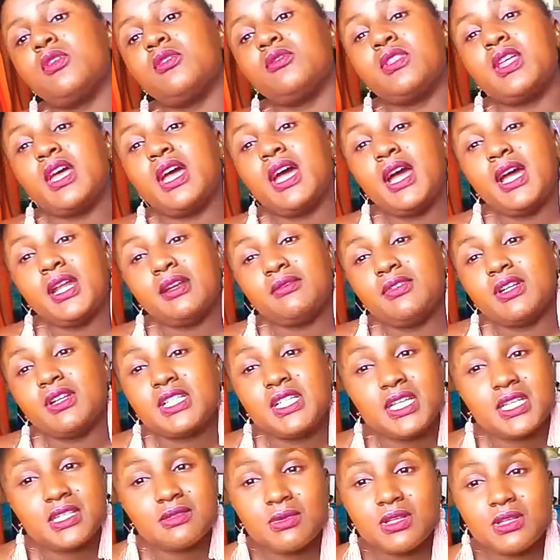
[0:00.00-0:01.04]
more of their
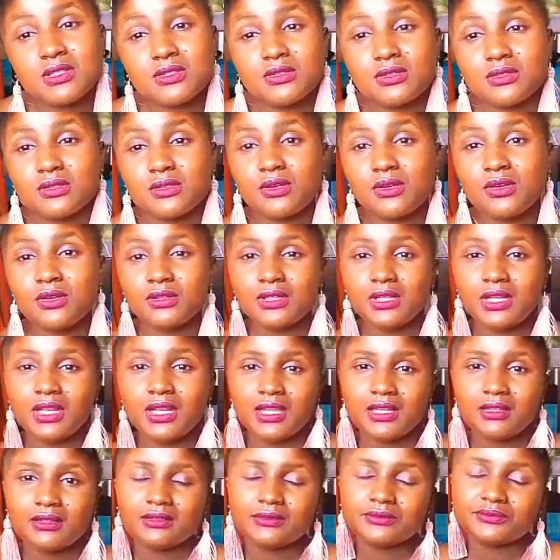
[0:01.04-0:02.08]
advertisements on
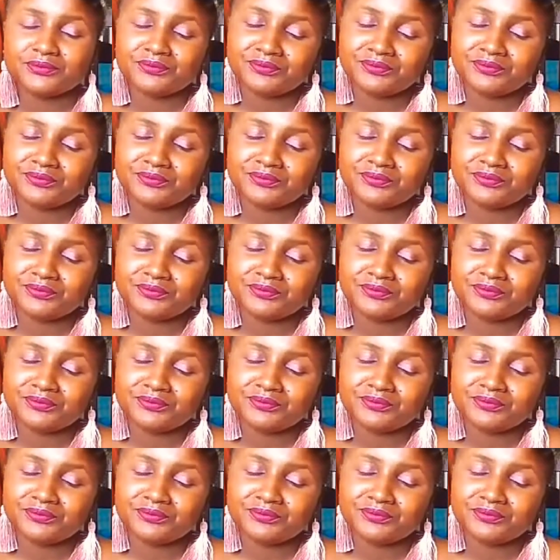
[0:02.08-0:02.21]
online